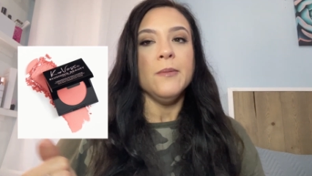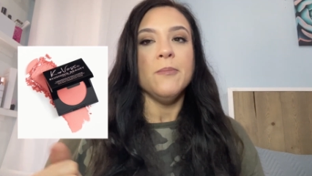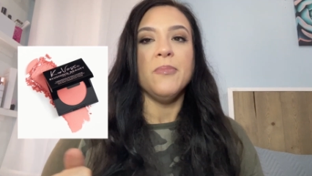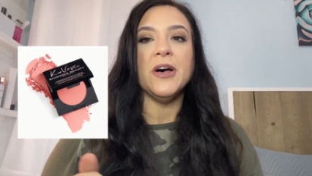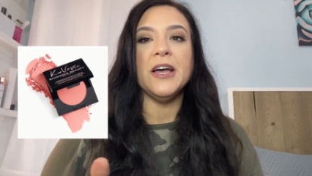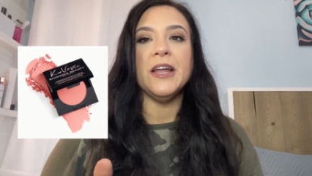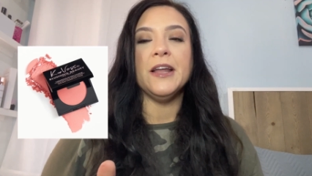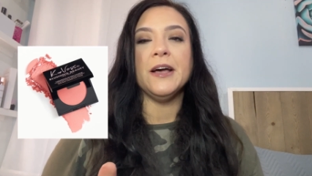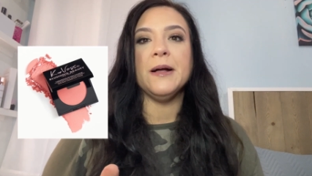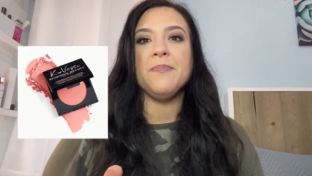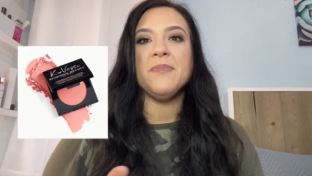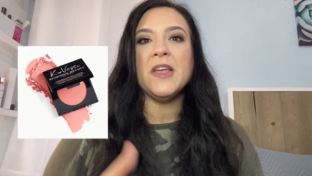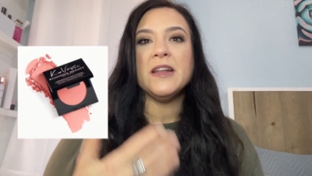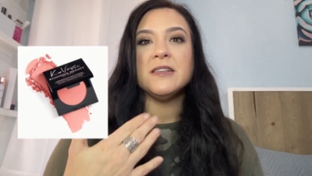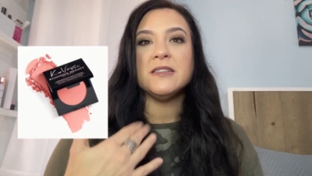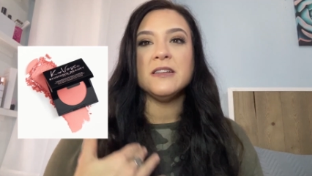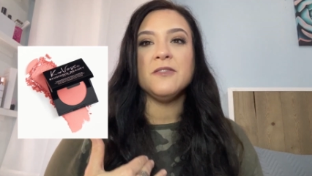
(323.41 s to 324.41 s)
but, um,
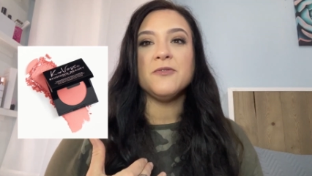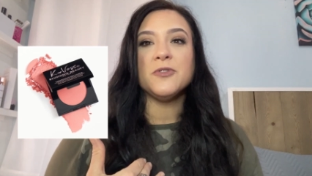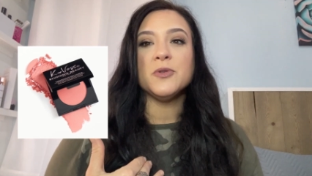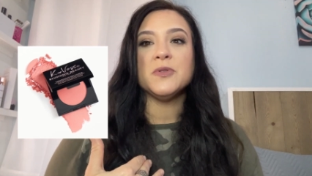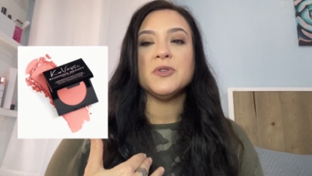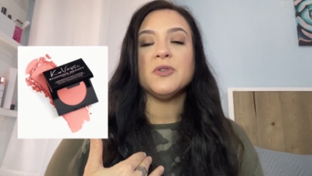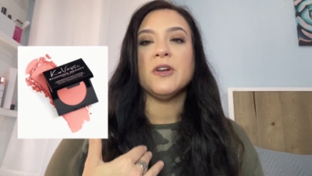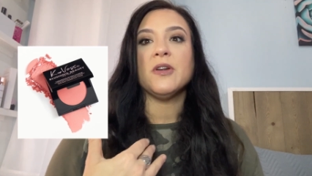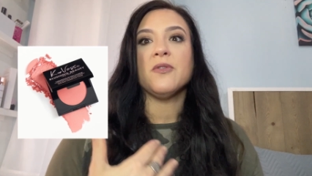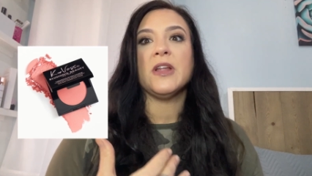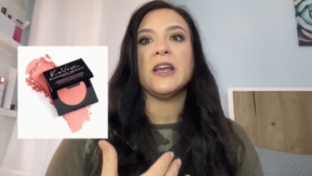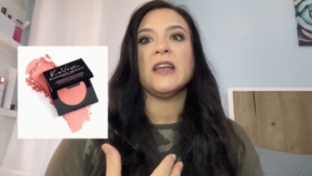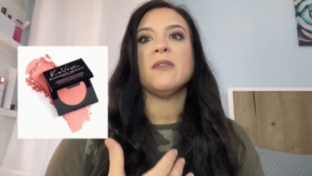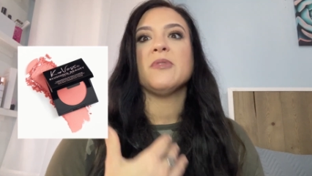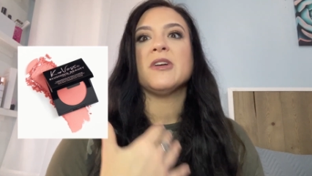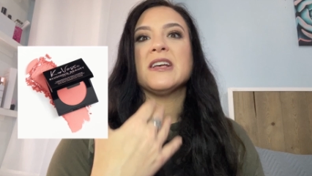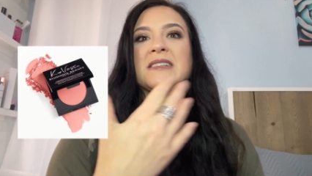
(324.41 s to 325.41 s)
and as an influencer, I don't
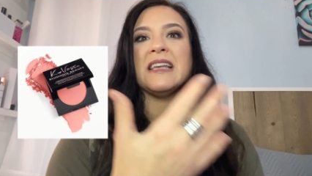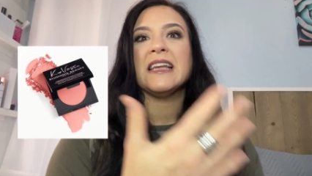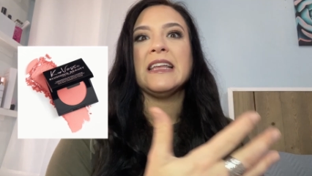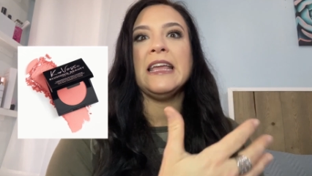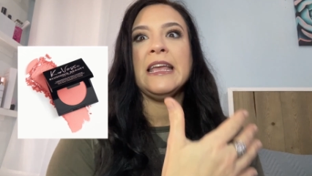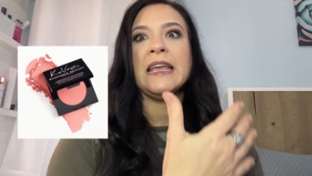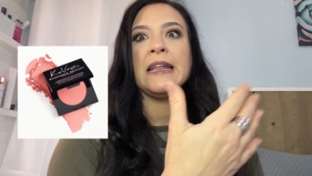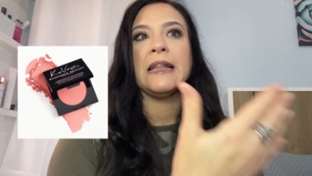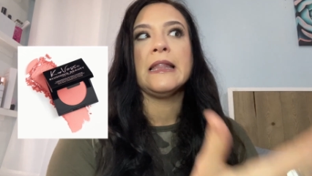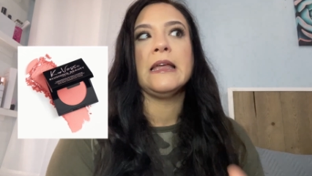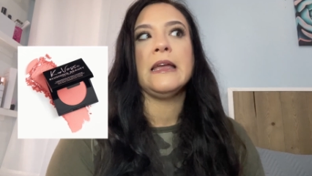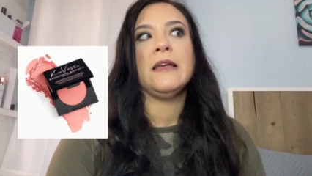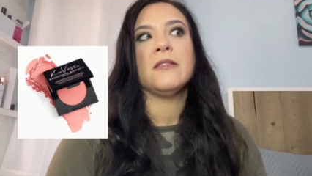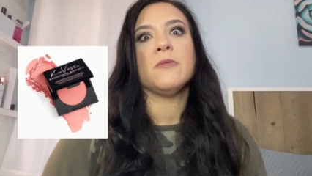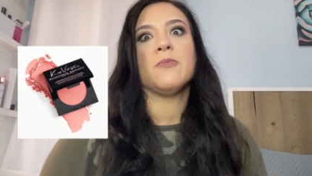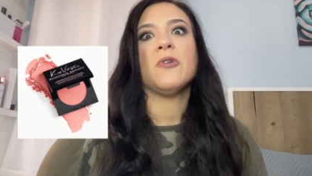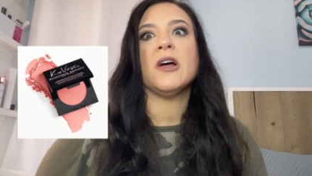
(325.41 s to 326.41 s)
like it because I can't
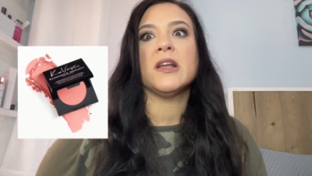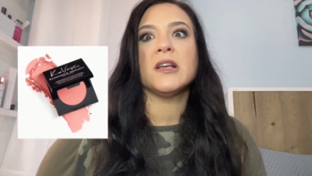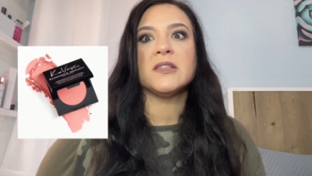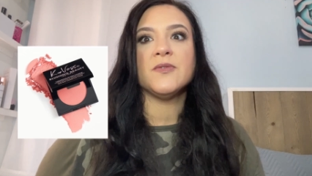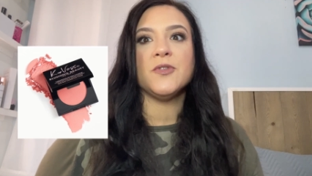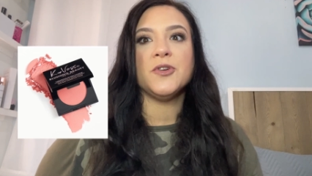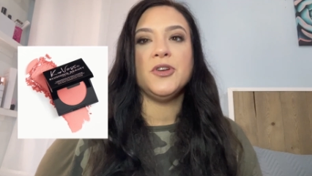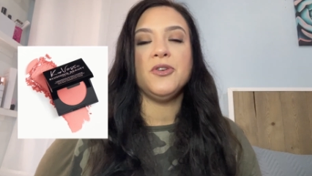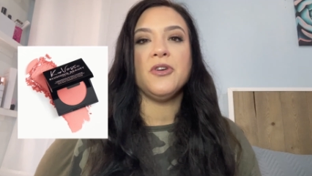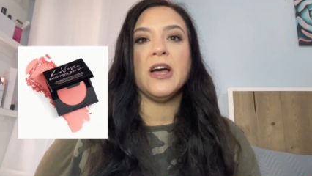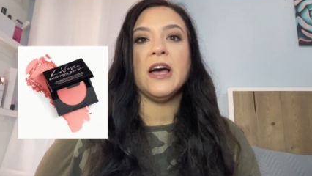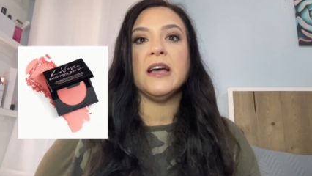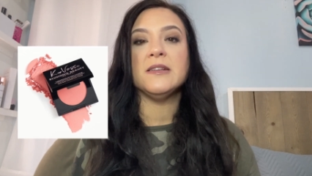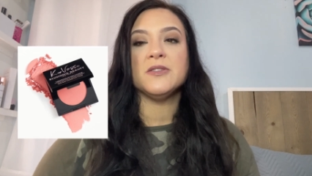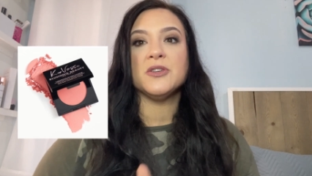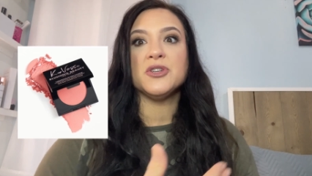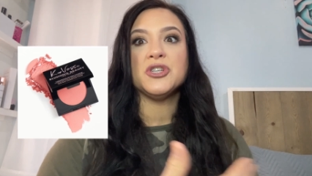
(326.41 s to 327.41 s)
link the products for you
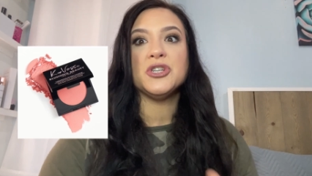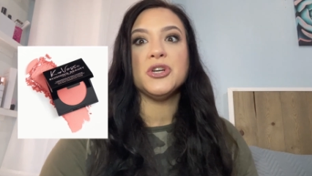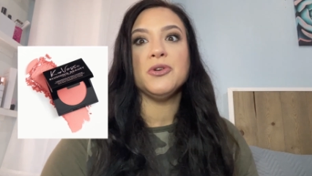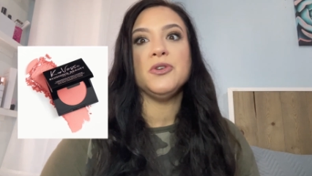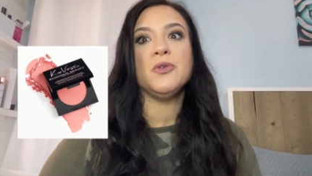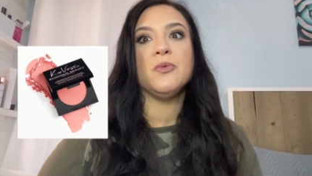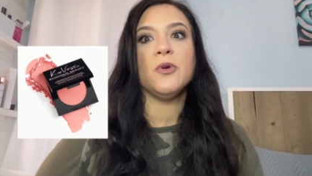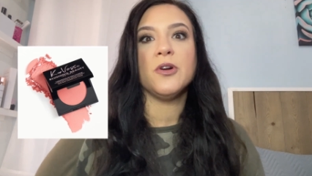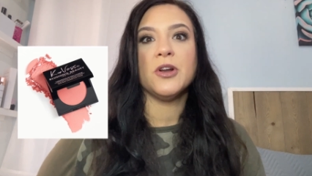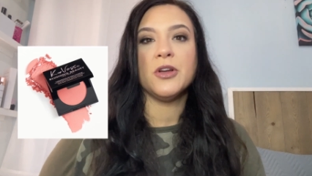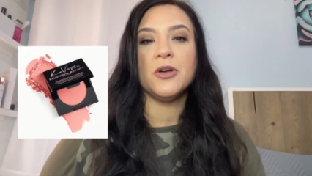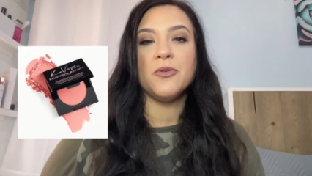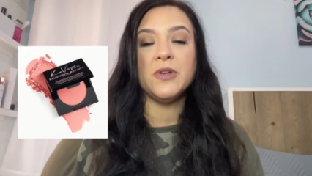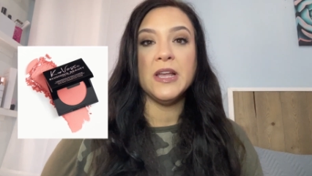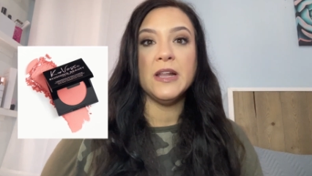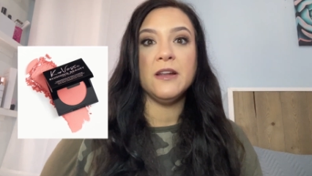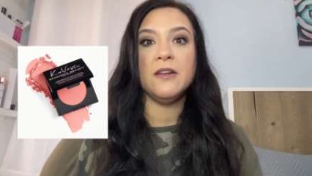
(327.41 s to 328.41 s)
guys and show you where to go
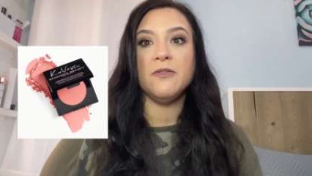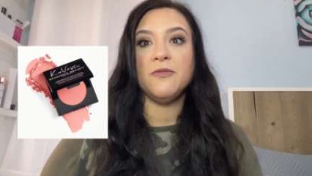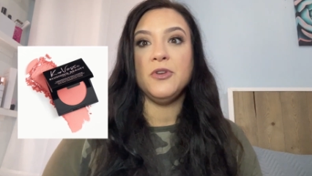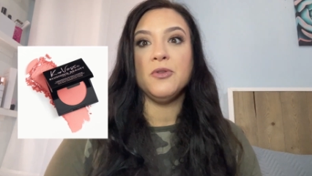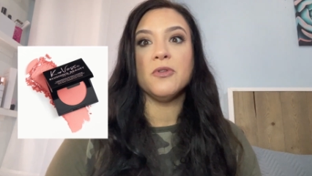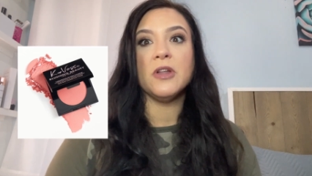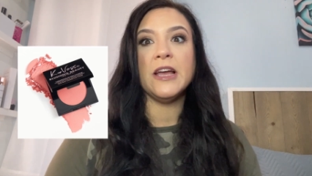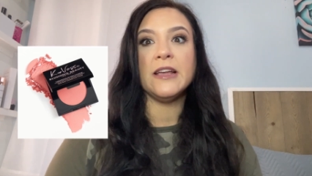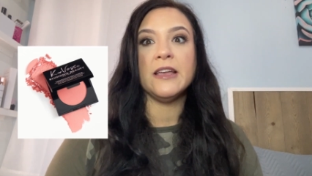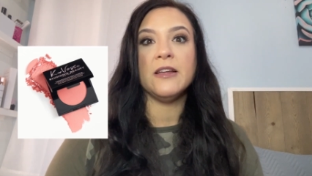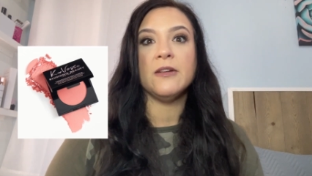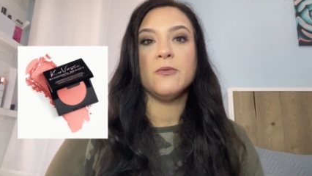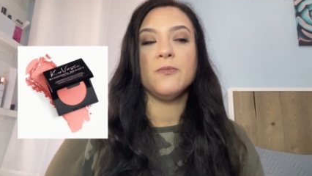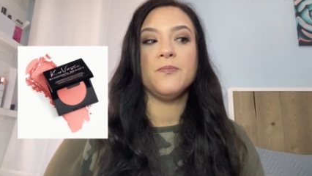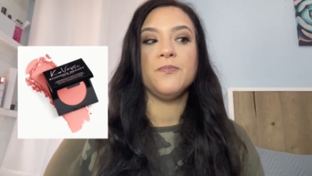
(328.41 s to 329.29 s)
get it if you like it